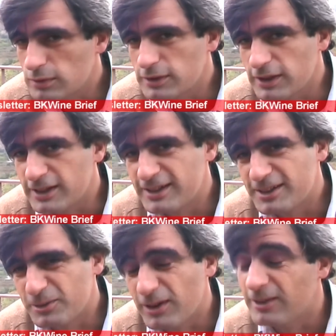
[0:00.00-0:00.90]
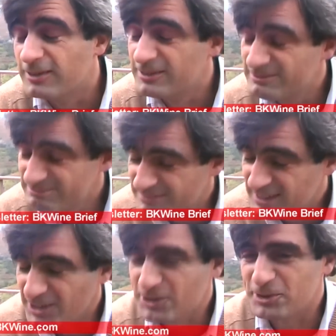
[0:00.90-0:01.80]
Yeah, well,
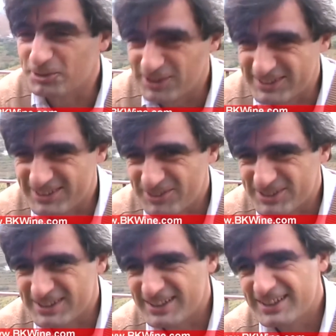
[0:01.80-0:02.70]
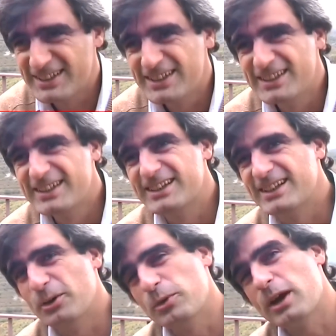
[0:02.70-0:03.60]
a lot of wines, I would say.
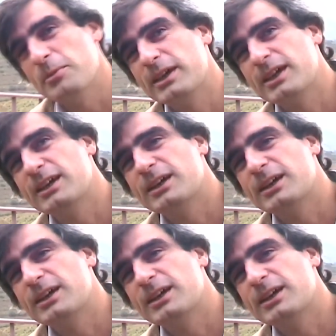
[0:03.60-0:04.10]
Now we are making.